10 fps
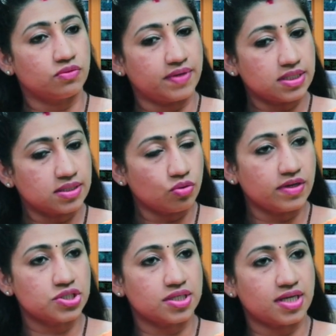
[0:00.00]
So once
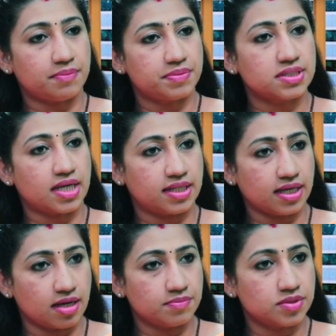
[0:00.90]
the ovulation happens
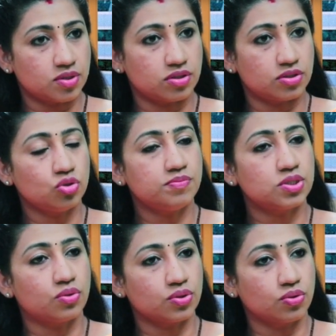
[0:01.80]
and the egg comes out, the
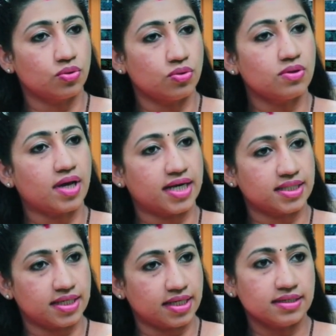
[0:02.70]
tube is going to go
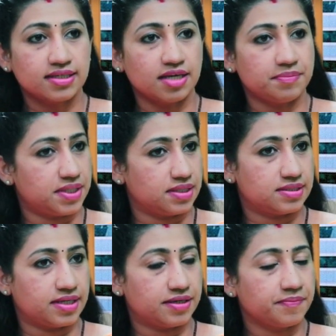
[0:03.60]
collect that again, keep it
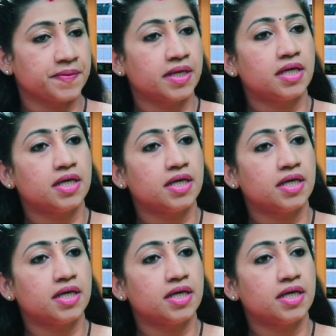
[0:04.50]
inside.